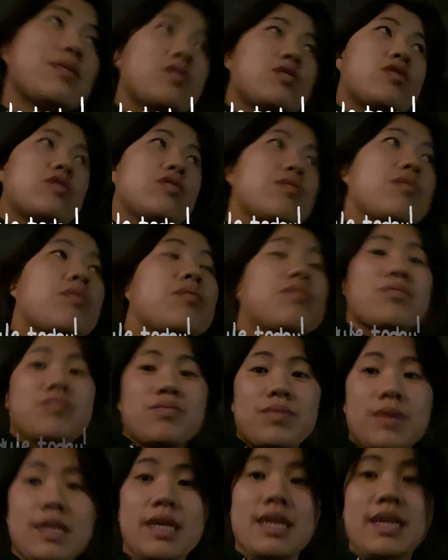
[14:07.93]
which is
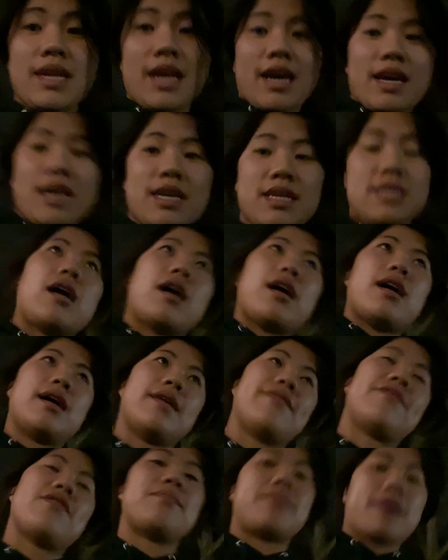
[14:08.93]
really nice, uh,
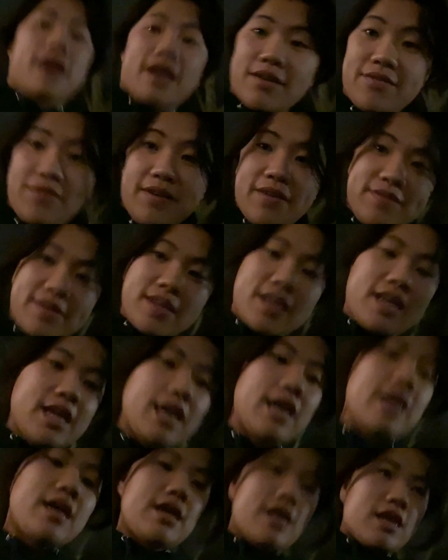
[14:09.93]
from 9:50
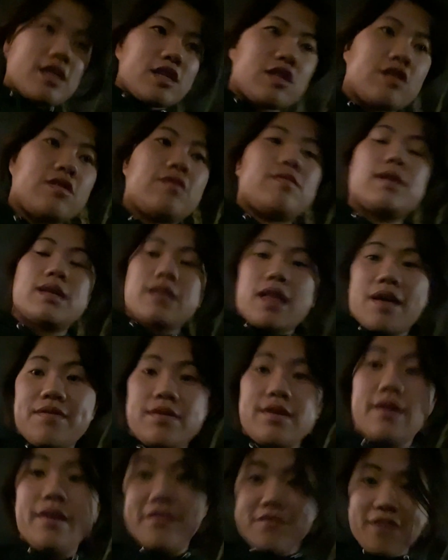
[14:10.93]
to
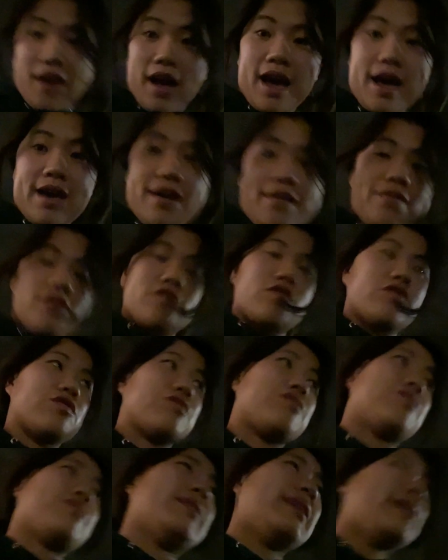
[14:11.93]
11:05, which is
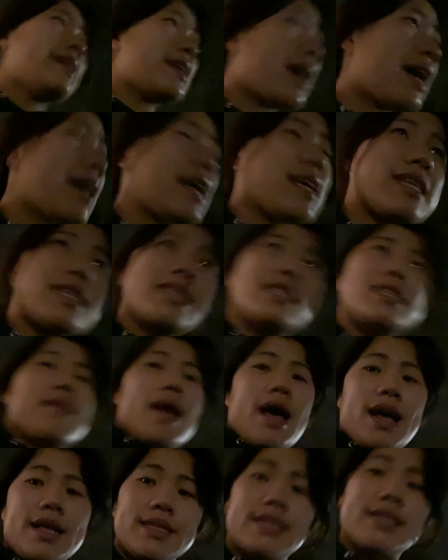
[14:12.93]
really nice.
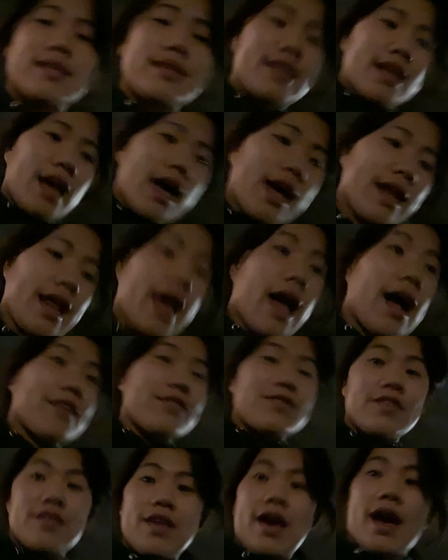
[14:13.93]
And so then
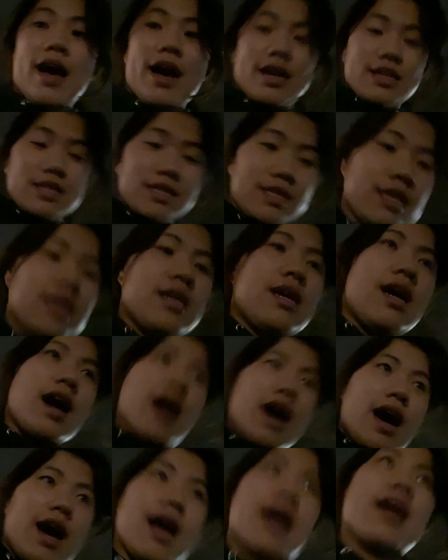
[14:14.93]
after that
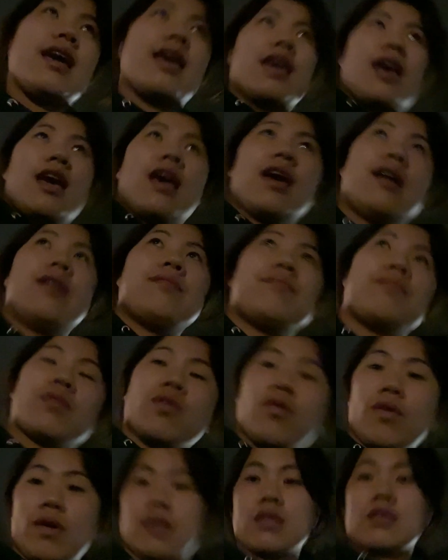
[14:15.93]
I am
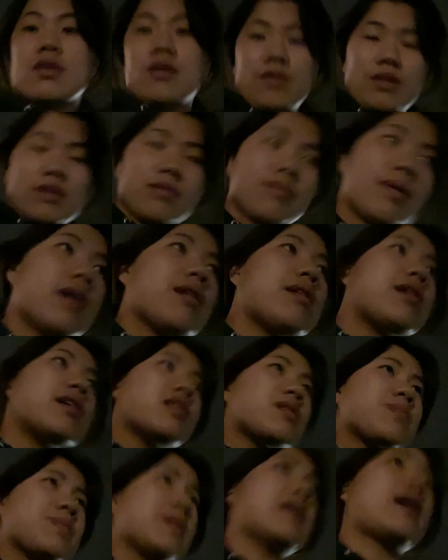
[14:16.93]
going to go on some
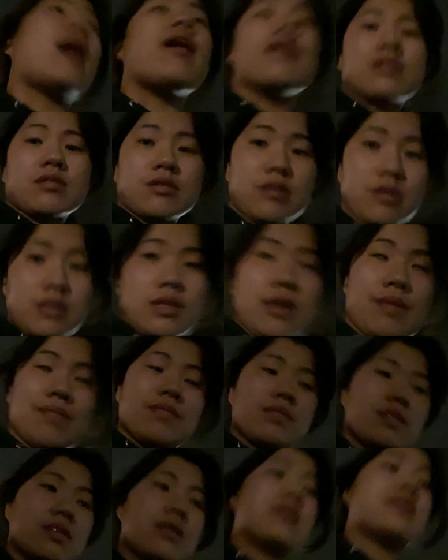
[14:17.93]
errands, but then also
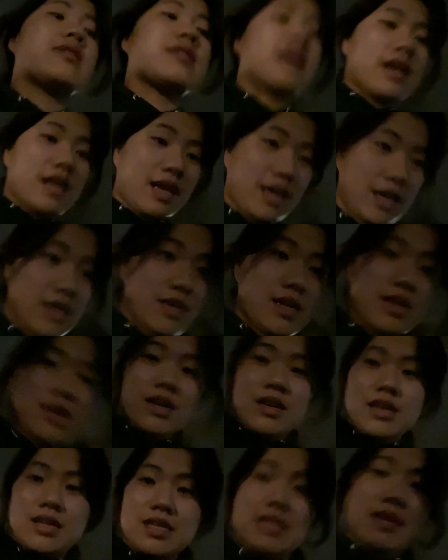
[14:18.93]
some study
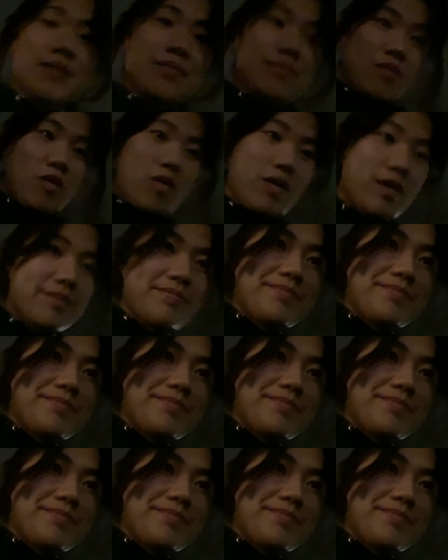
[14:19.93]
some more.